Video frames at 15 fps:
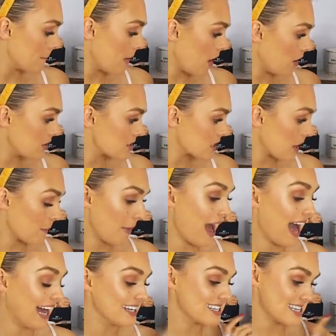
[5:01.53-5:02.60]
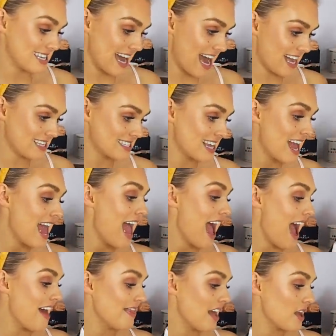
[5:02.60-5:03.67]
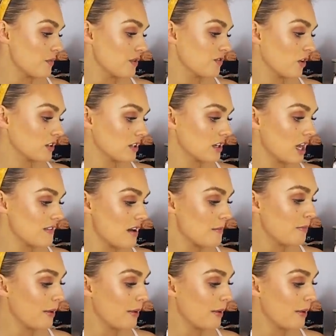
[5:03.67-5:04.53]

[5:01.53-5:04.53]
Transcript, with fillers: mask pad, yes. And then we've got another